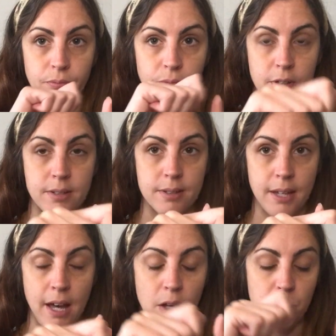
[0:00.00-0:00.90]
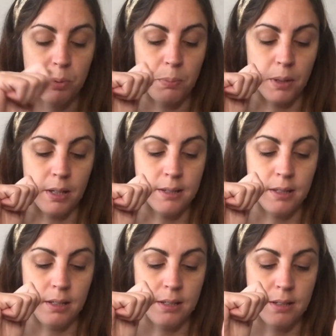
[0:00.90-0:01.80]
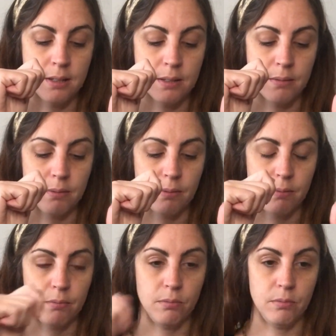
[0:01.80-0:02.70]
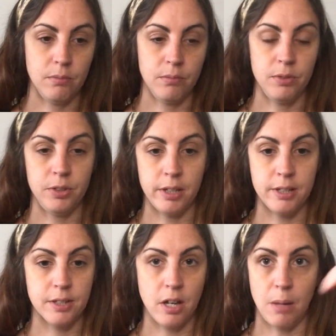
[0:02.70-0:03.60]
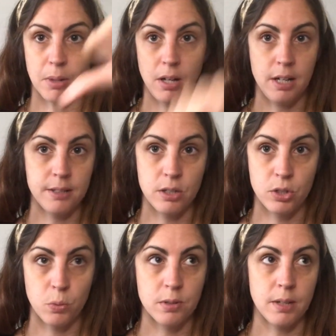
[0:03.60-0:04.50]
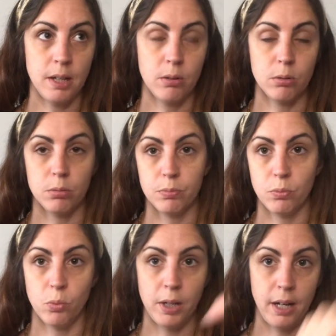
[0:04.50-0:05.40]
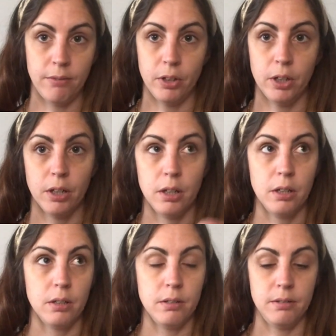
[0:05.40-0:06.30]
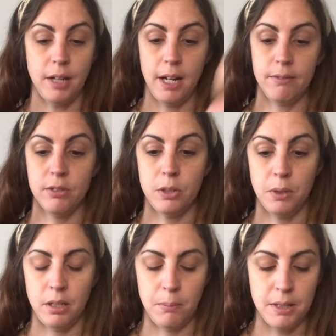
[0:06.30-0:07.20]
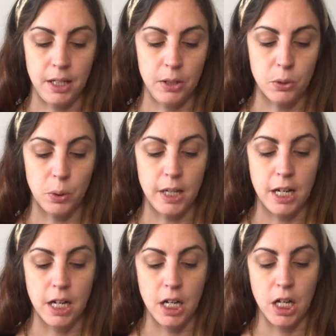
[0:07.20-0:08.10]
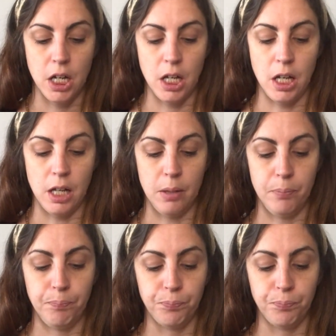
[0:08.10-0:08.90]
scalped, because it has done its kamikaze, suicidal, whatever, dive into enemy territory, that